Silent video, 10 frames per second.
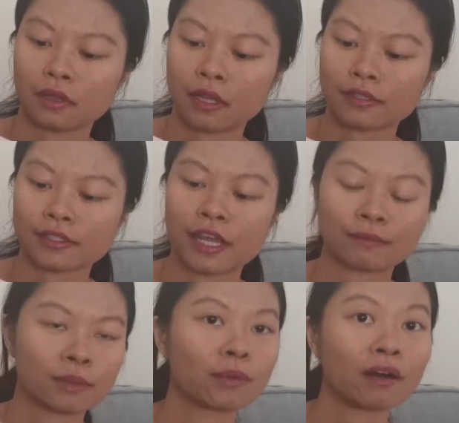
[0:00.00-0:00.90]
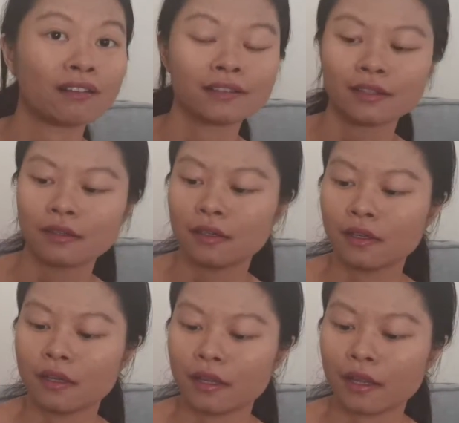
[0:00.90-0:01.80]
like snap them on.
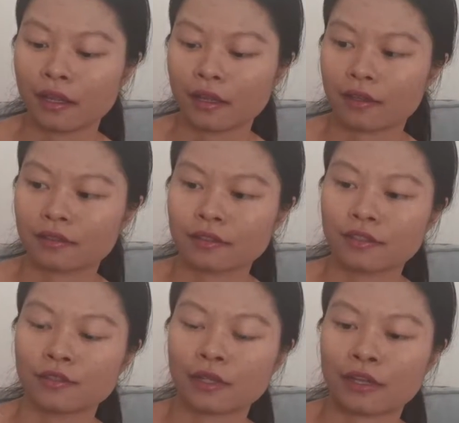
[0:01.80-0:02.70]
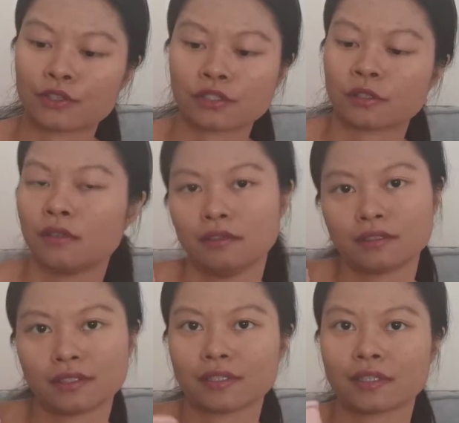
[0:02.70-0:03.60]
And I just
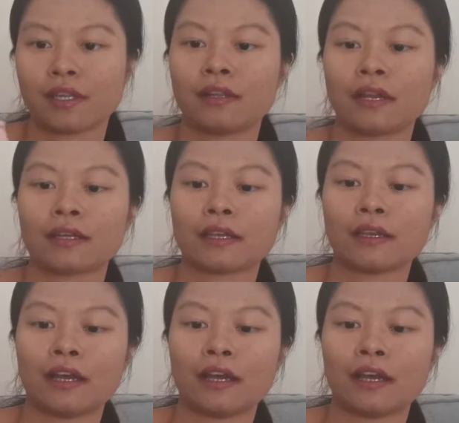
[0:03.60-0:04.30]
close this, and I